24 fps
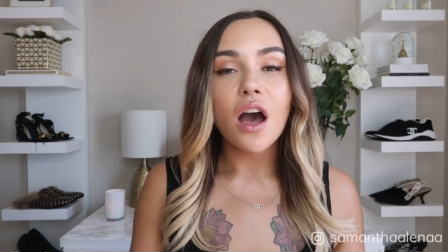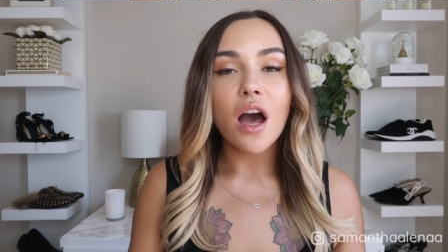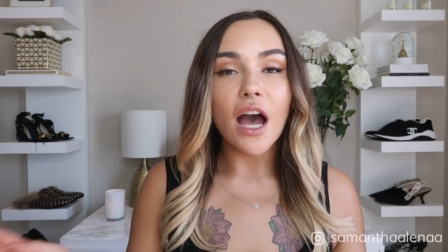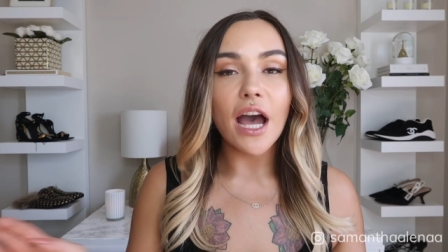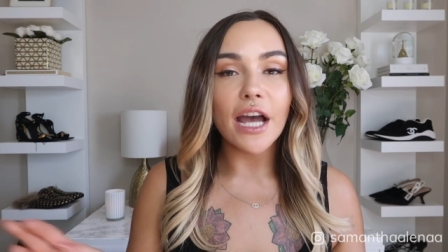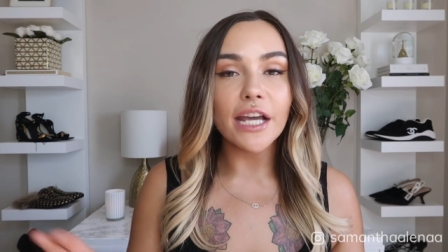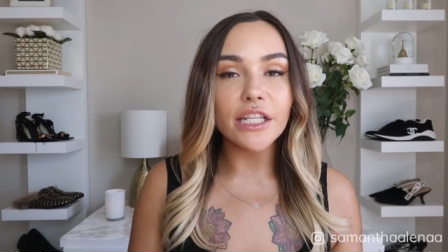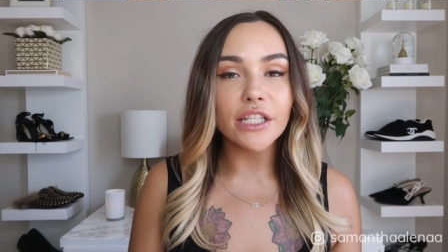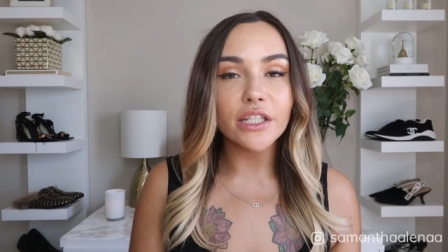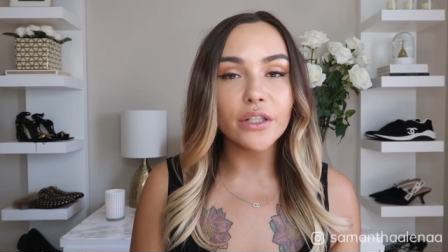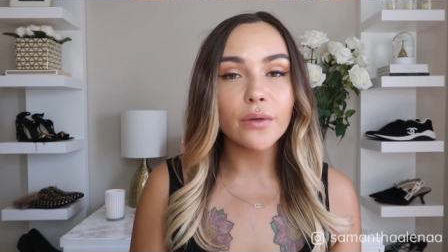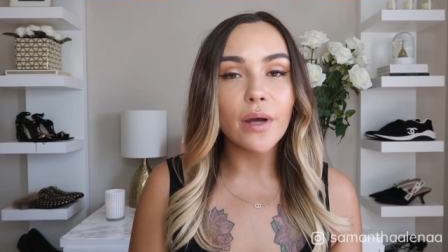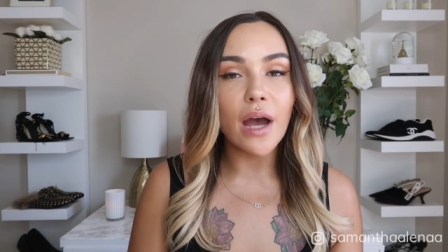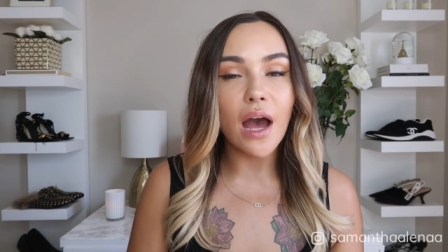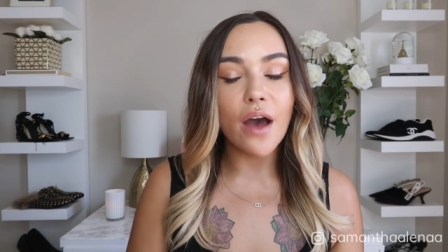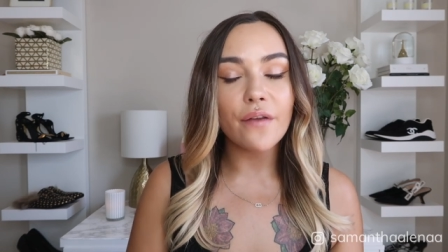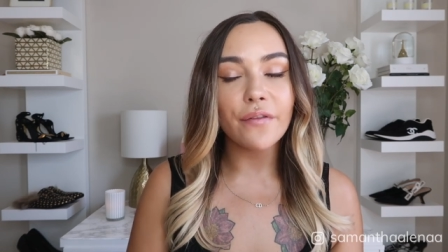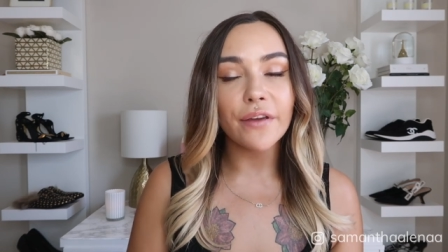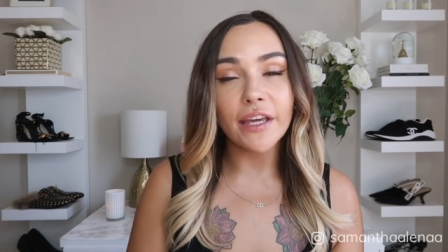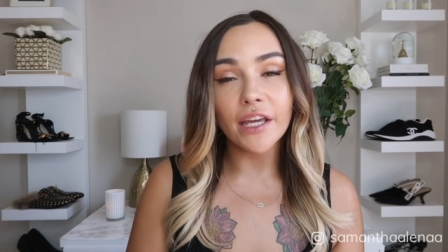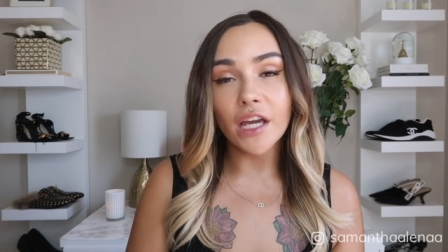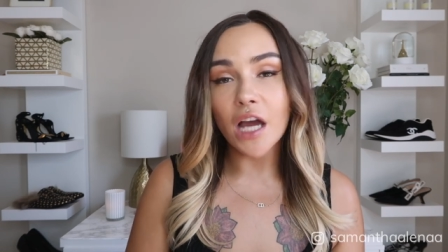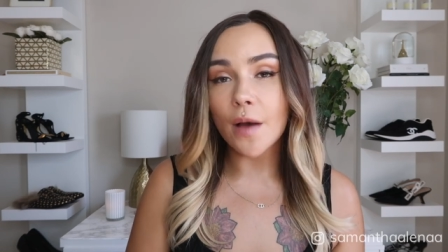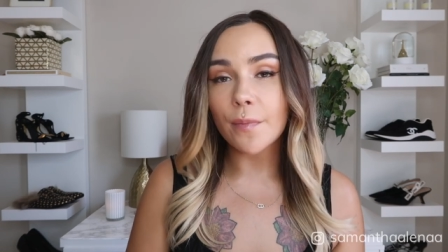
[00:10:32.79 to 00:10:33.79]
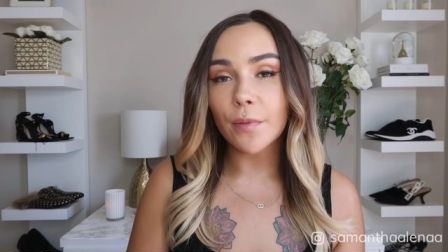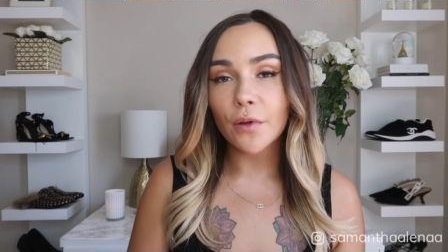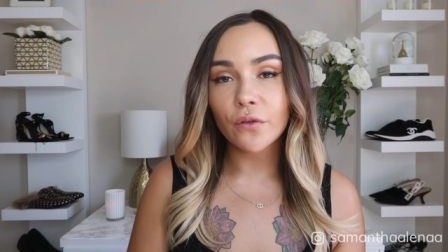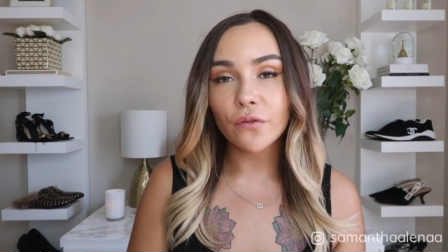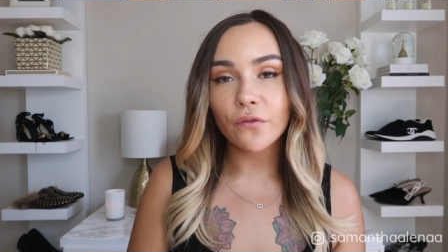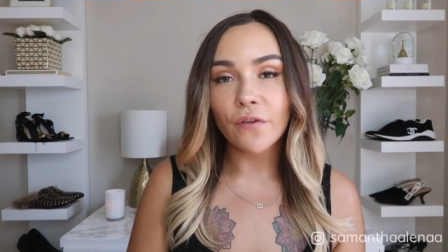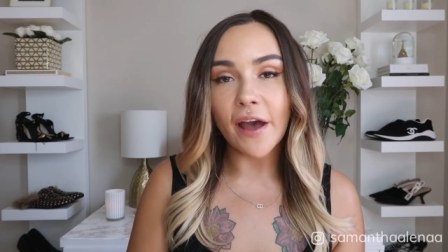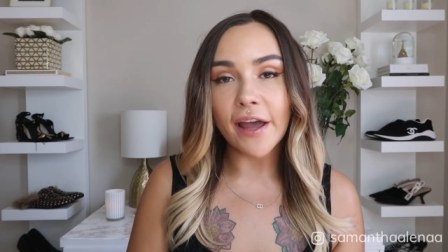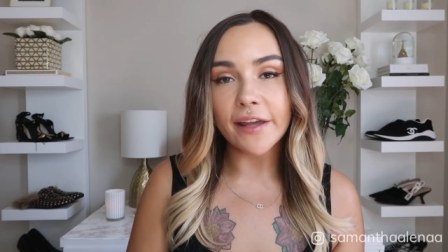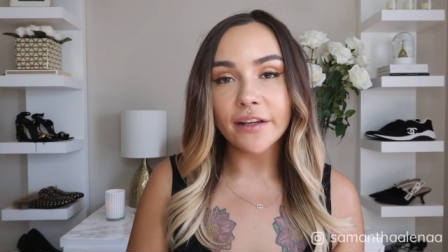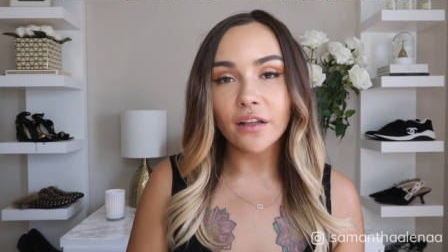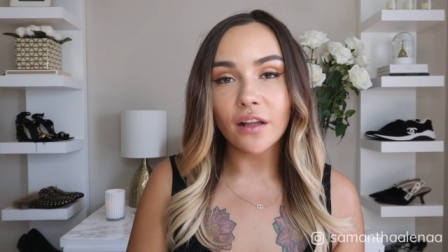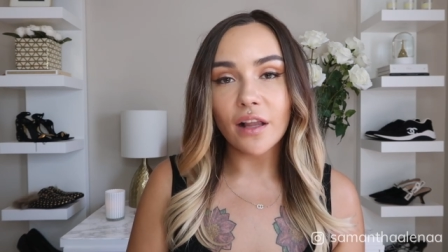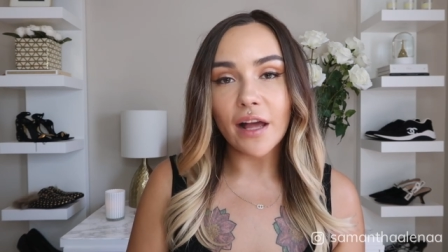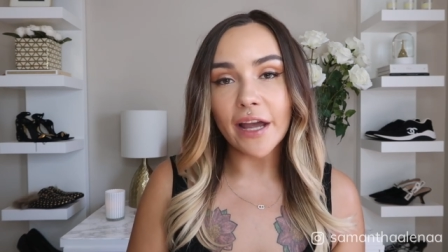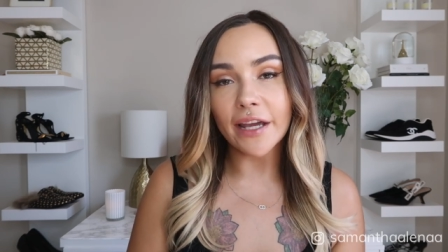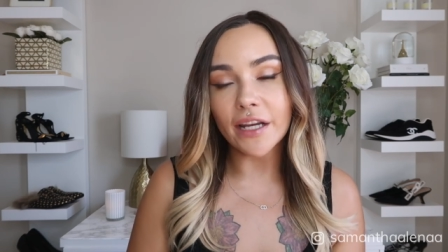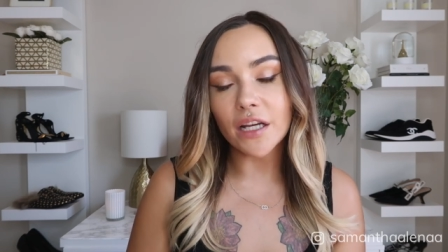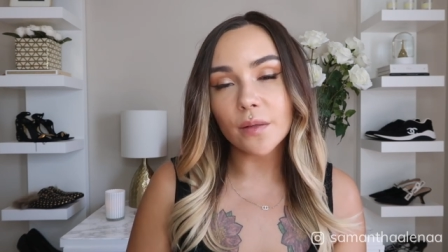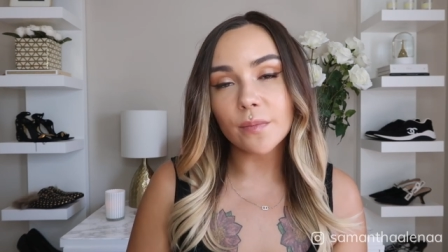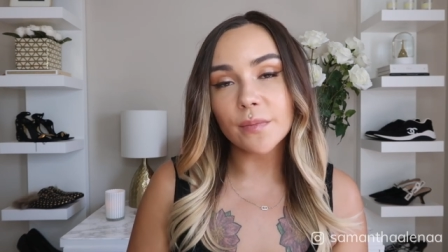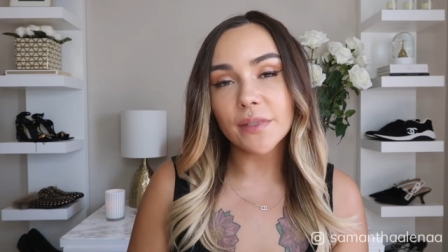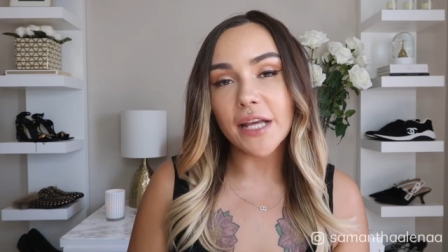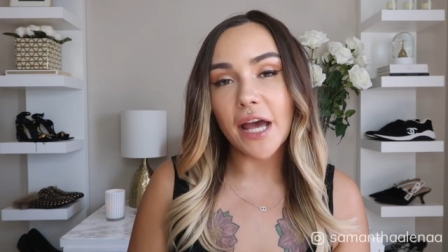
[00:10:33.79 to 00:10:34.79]
I do have a couple final
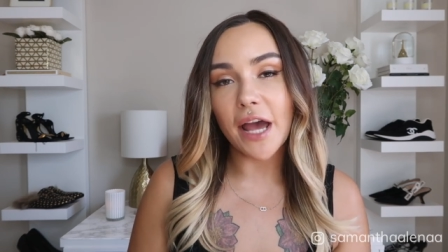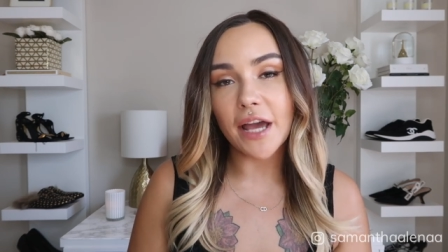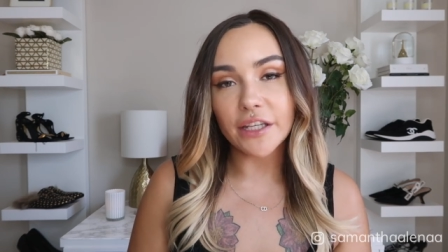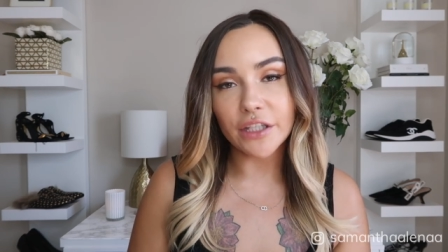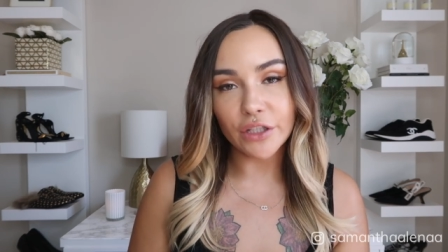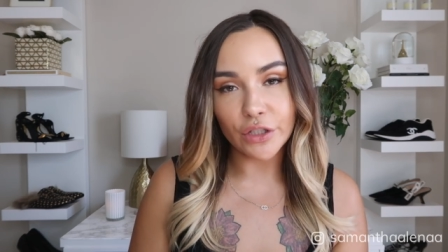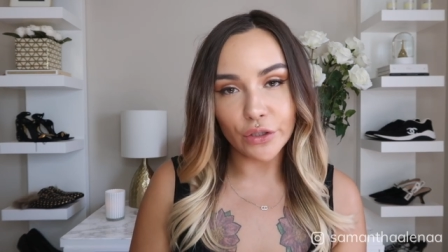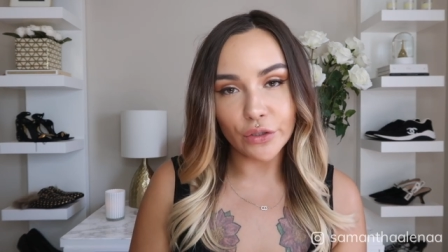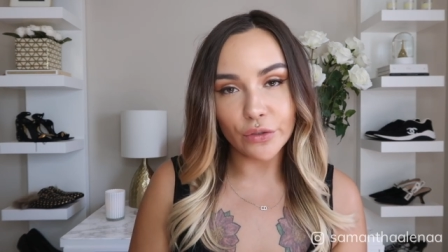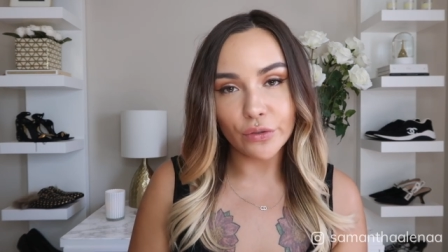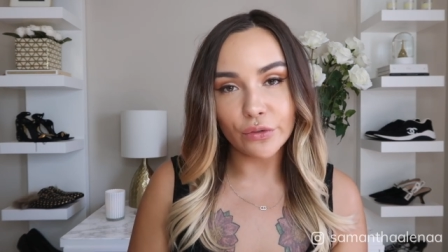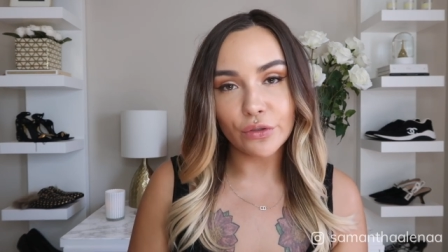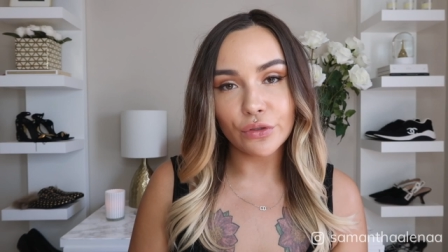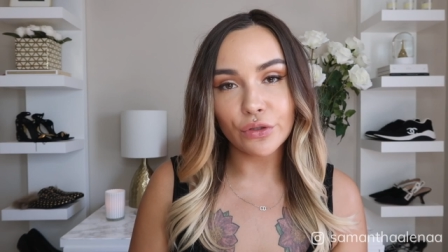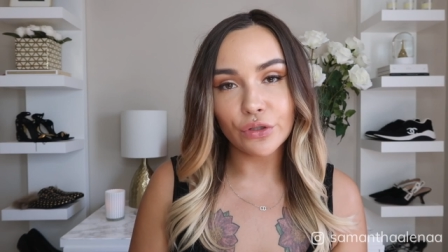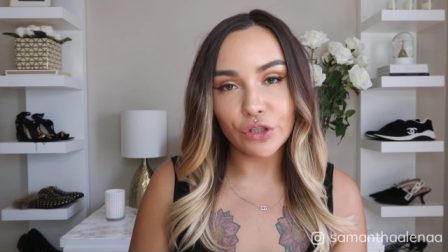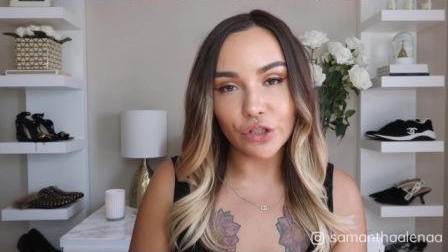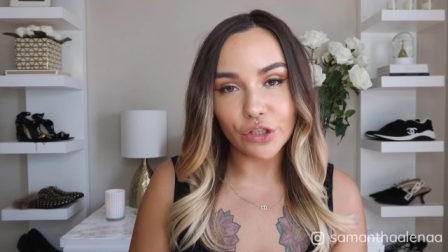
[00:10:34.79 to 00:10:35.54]
items I use